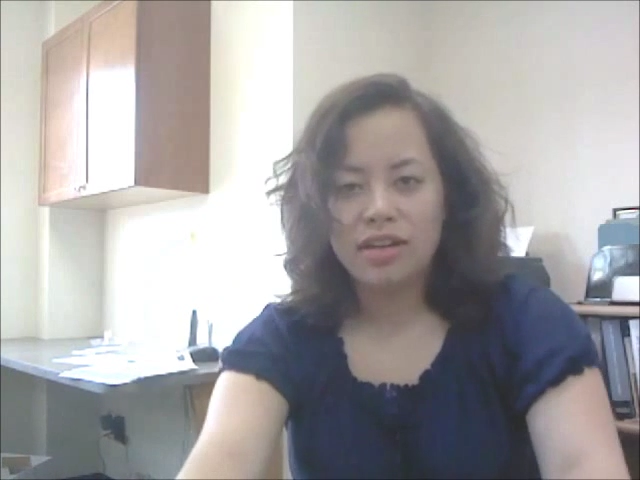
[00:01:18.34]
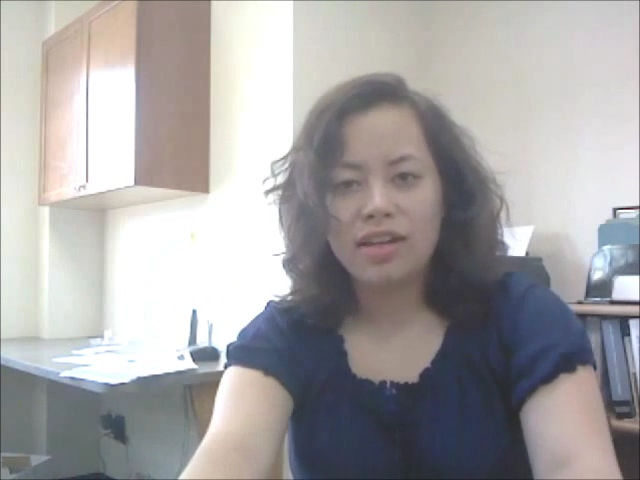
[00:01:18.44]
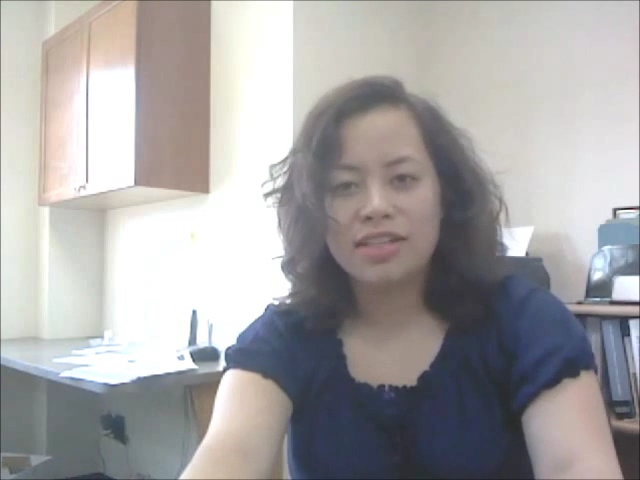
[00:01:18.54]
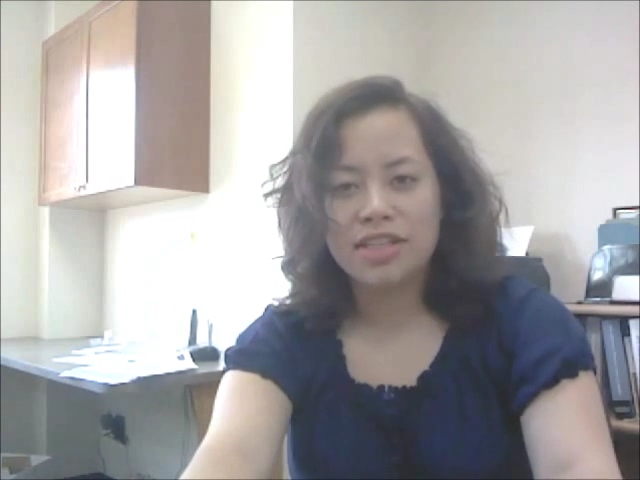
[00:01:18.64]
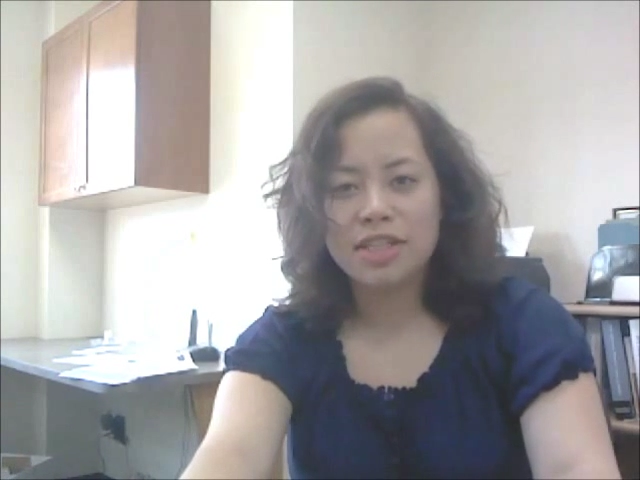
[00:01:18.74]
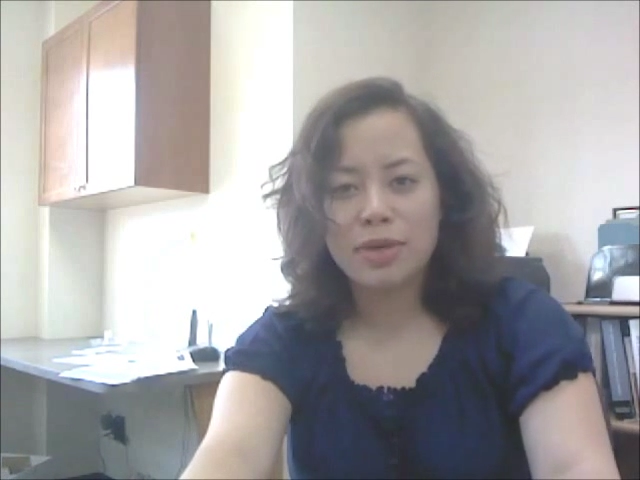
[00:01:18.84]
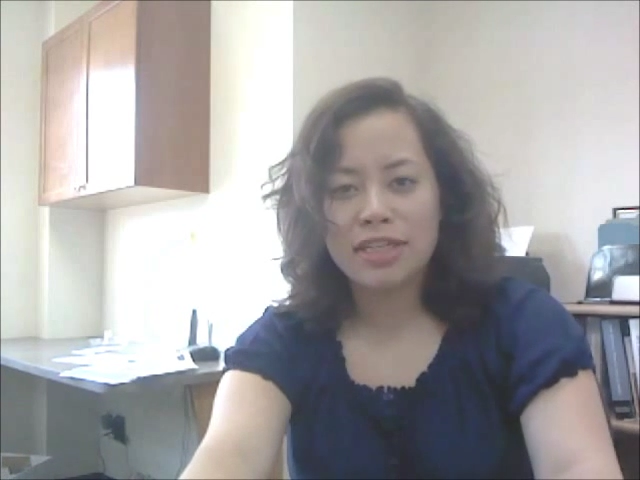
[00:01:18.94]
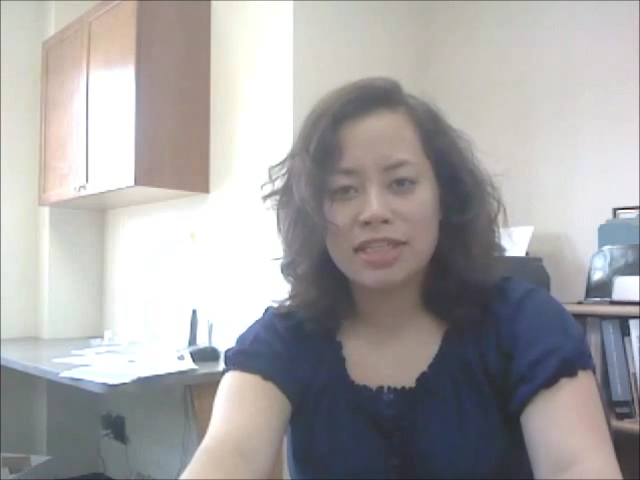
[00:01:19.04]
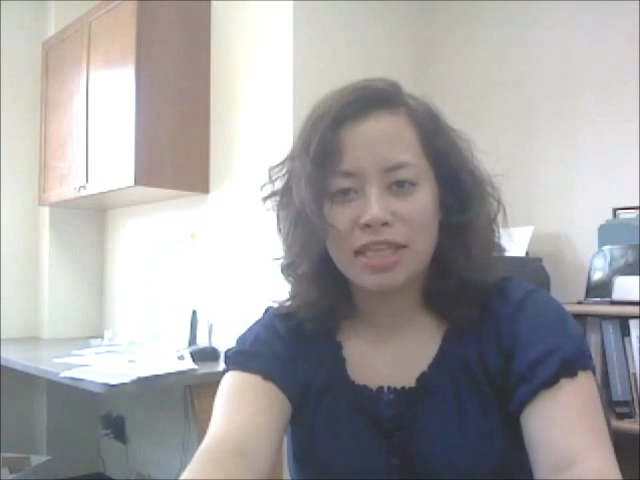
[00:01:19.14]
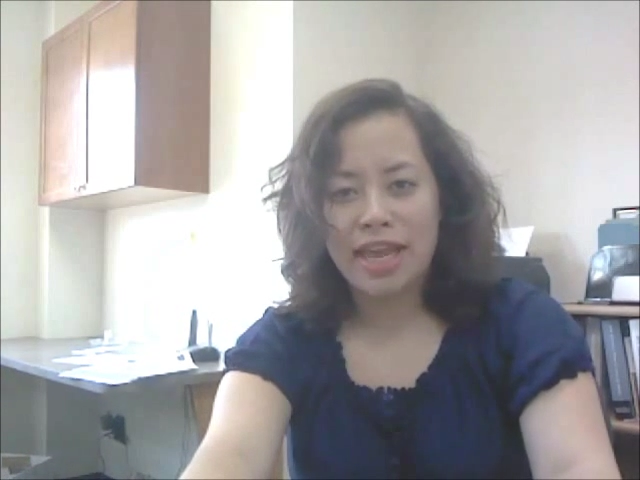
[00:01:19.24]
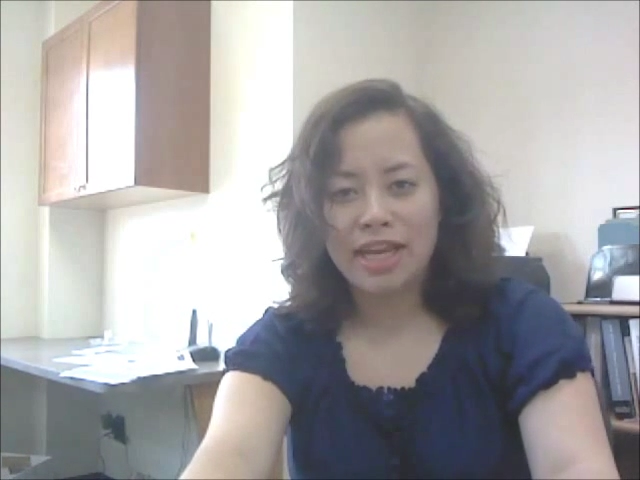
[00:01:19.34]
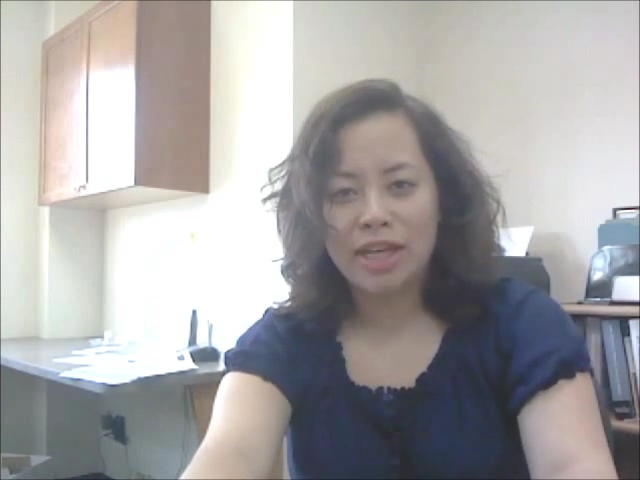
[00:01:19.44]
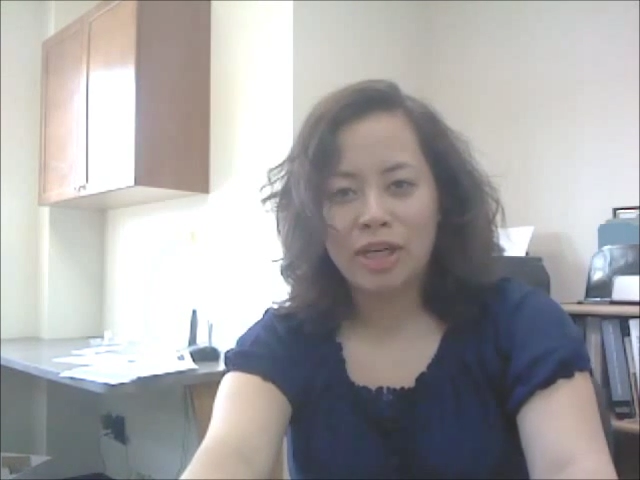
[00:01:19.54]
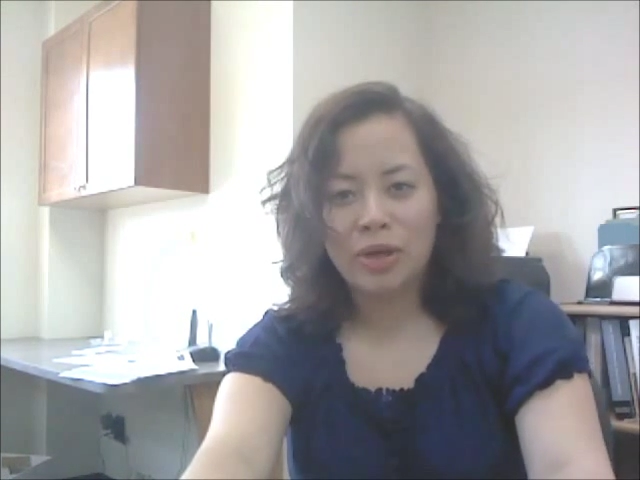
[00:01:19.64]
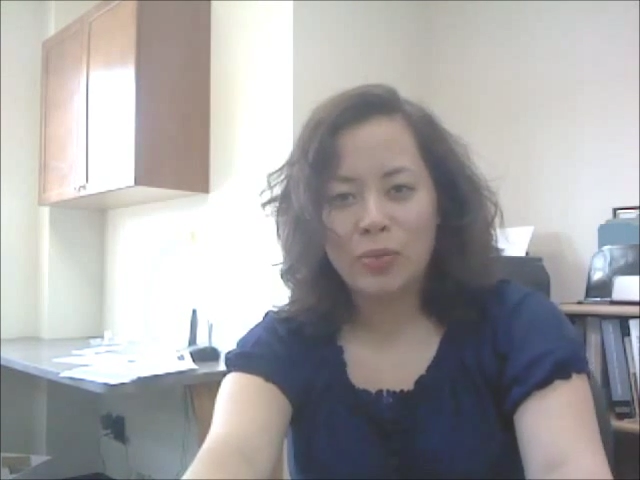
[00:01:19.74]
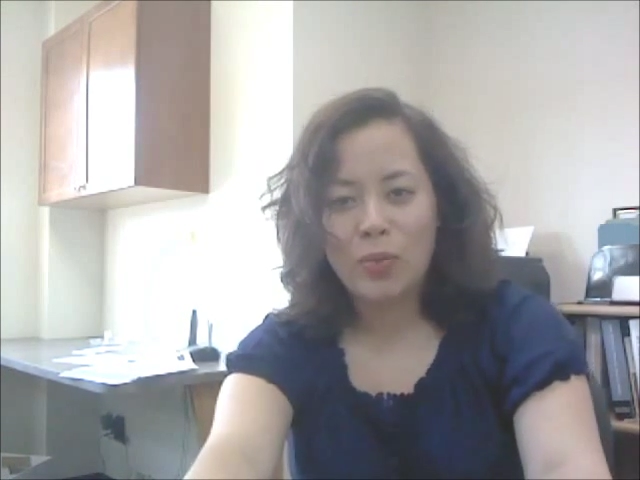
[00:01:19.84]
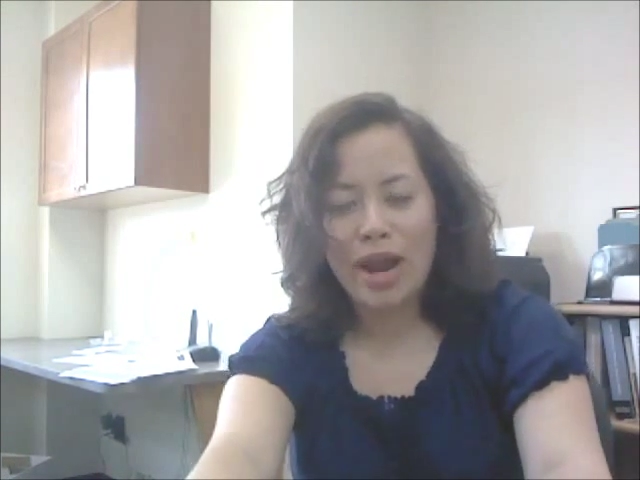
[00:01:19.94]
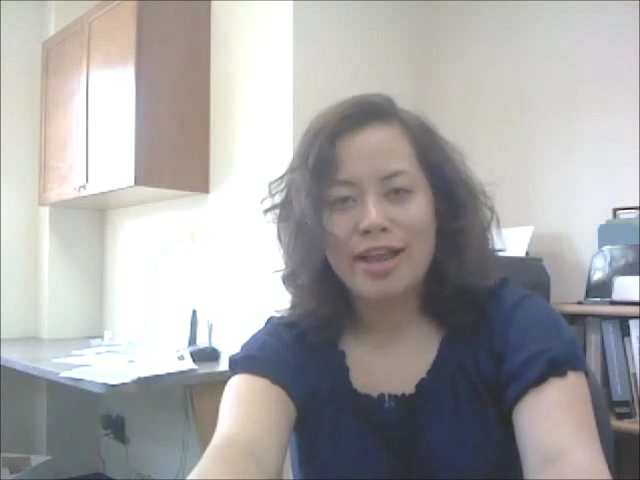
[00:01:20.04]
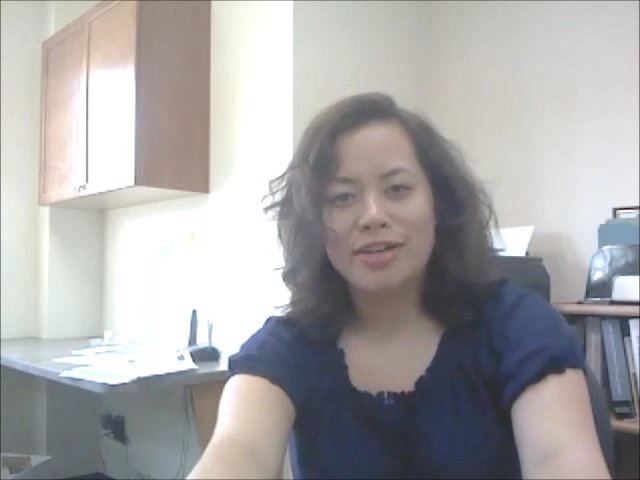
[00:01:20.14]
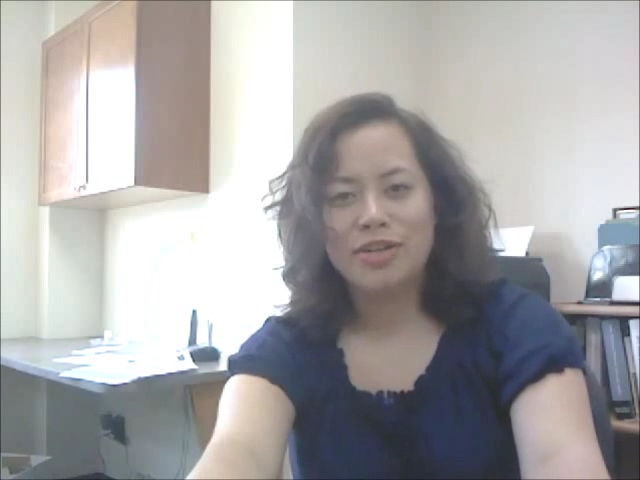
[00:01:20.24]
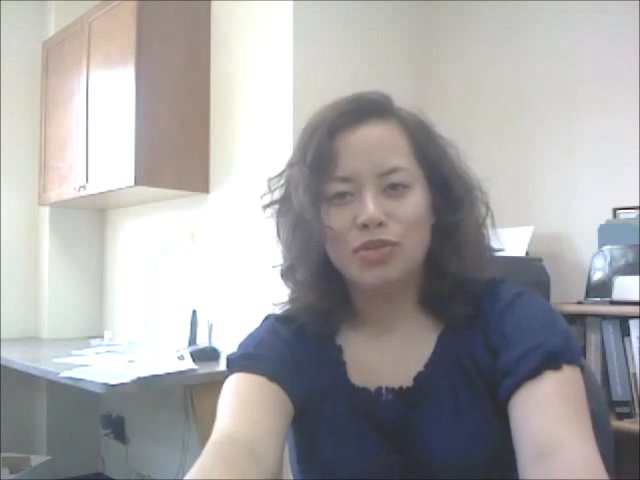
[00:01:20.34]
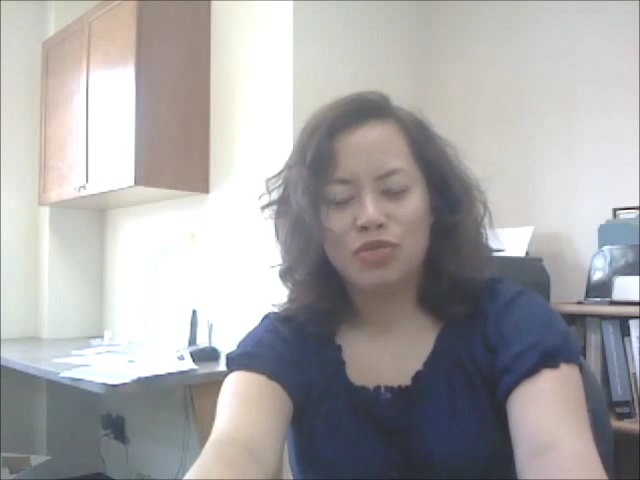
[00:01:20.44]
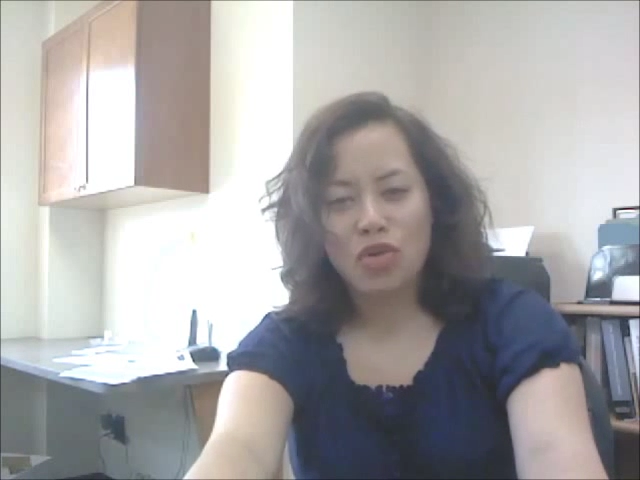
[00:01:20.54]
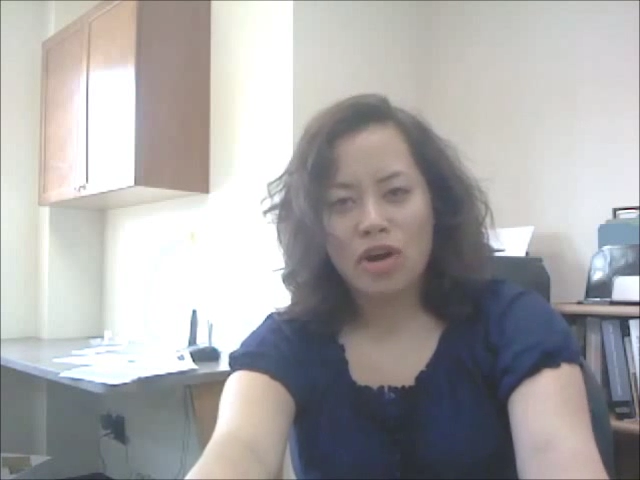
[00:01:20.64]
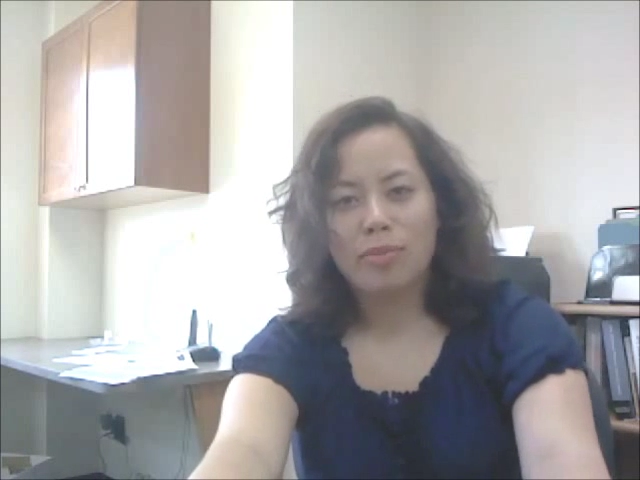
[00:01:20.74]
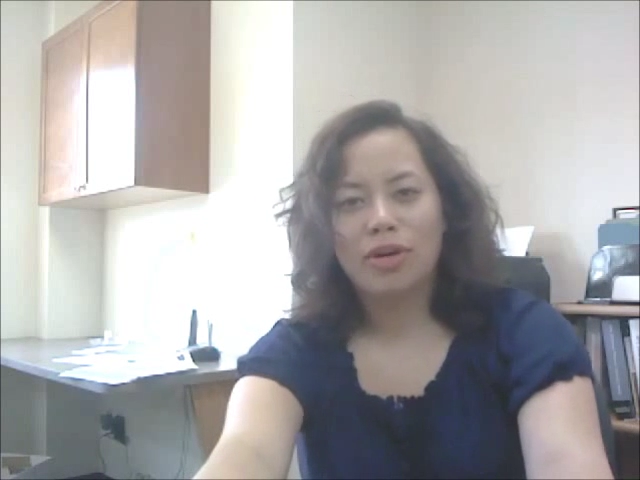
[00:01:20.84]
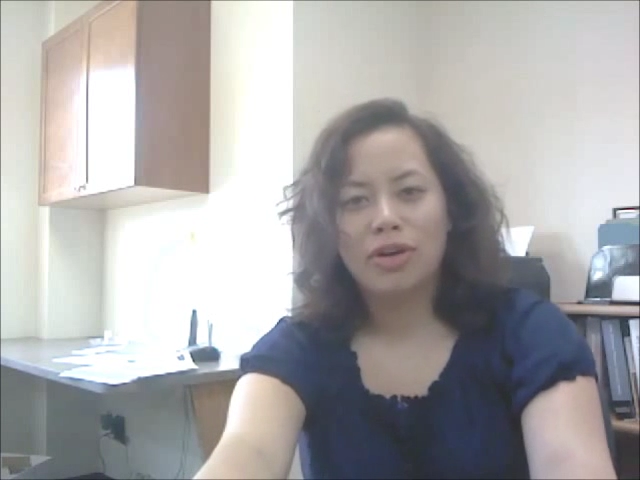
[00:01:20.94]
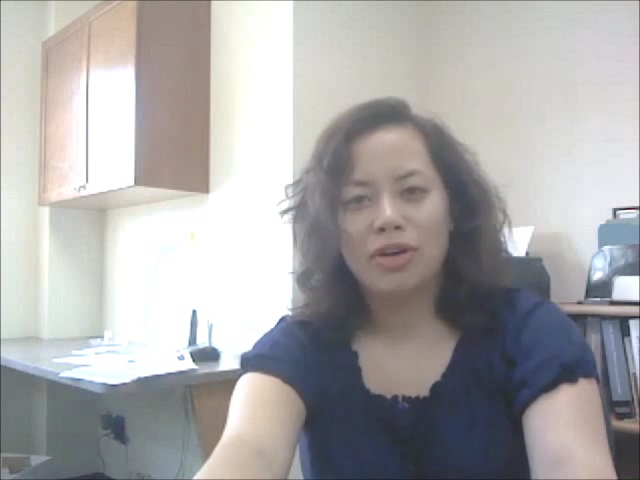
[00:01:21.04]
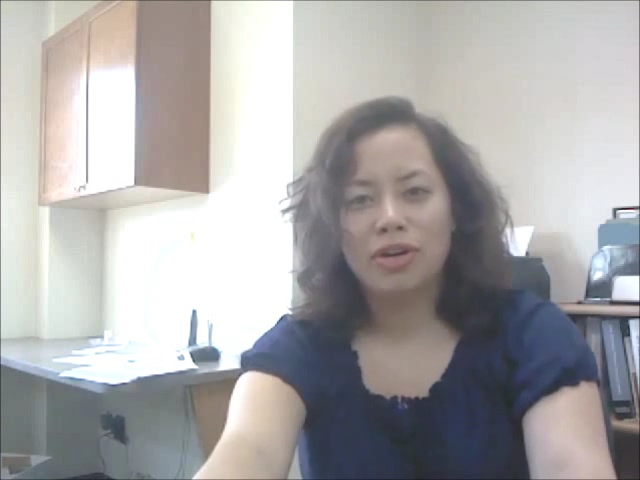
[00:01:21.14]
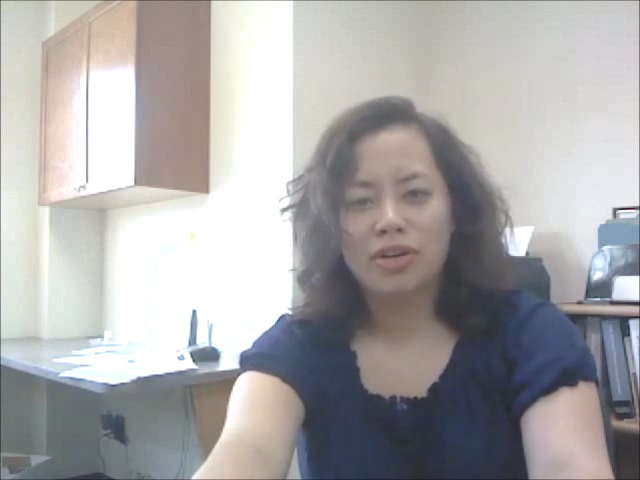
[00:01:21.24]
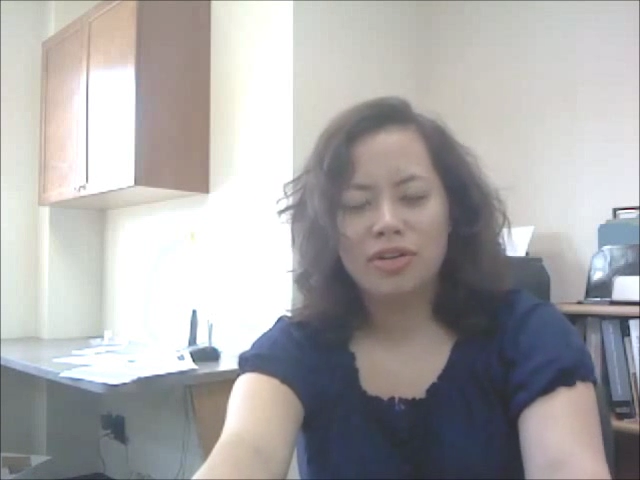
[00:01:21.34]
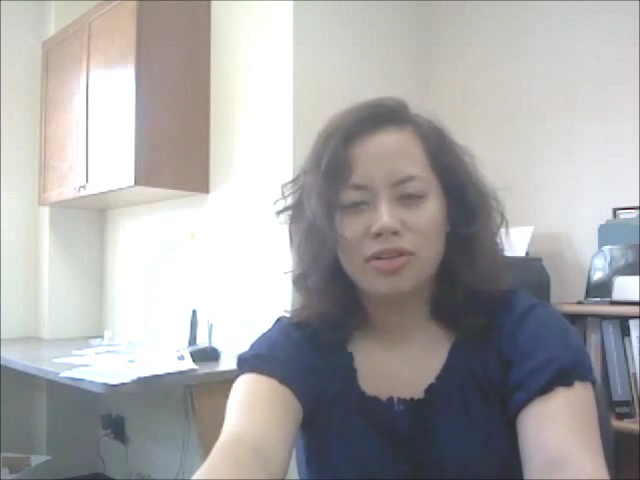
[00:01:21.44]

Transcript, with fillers: Is this what it's like when former